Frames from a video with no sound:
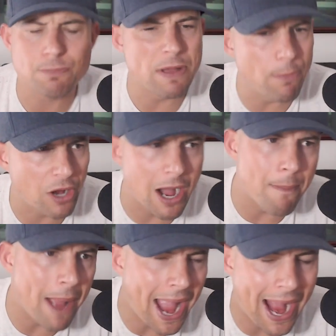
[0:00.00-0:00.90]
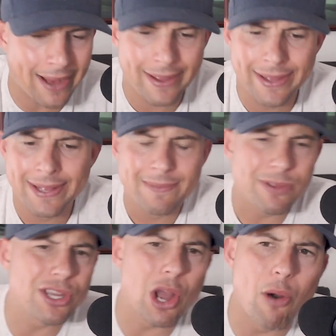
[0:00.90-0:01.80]
People come back.
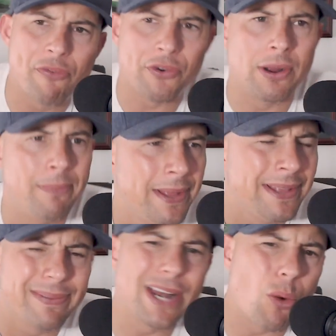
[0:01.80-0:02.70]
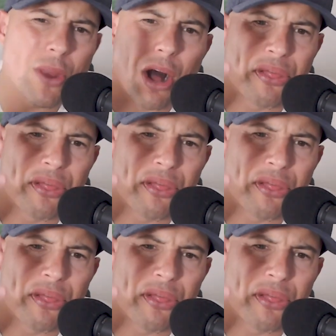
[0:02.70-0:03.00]
You go from, you know, we all